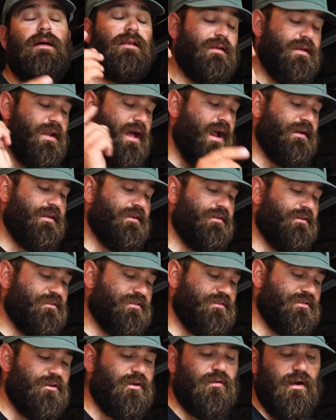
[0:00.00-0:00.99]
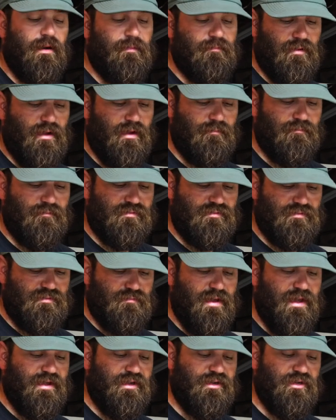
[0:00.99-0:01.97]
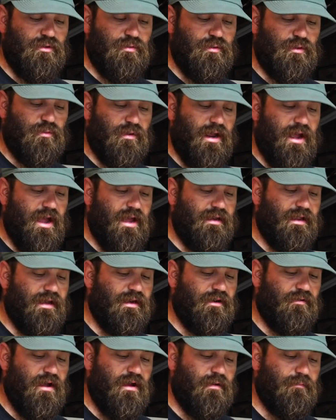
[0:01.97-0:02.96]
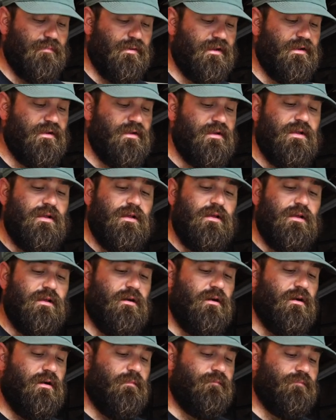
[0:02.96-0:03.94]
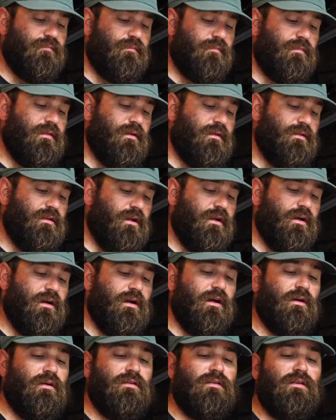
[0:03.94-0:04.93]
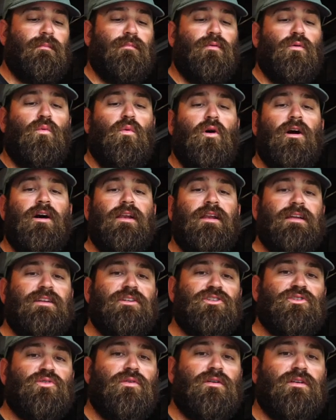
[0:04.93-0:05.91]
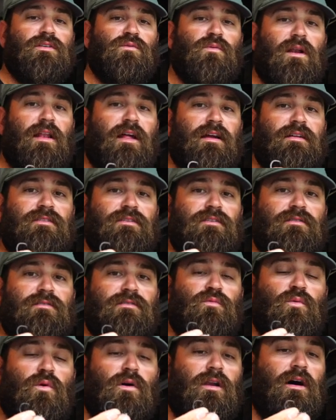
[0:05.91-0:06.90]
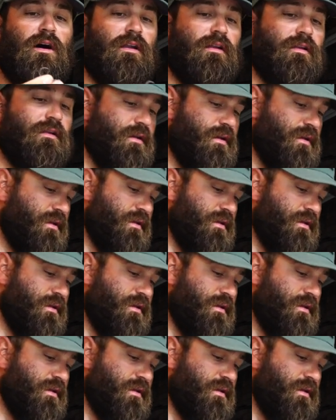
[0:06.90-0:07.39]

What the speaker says: not here. So I'm making do with what I had laying around. But number one inshore is what I like to use, one-aught.